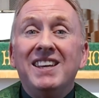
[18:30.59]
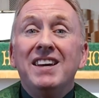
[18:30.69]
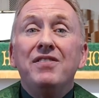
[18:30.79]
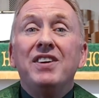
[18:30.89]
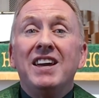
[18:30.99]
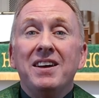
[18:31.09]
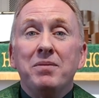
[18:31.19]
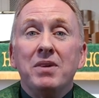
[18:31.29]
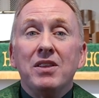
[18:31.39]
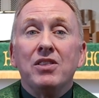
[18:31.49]
give
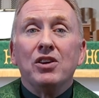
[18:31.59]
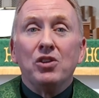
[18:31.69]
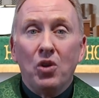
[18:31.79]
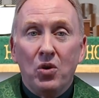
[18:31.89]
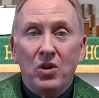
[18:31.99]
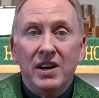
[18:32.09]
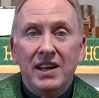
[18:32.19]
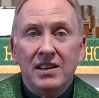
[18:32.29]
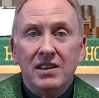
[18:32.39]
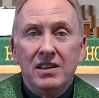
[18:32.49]
him the glory.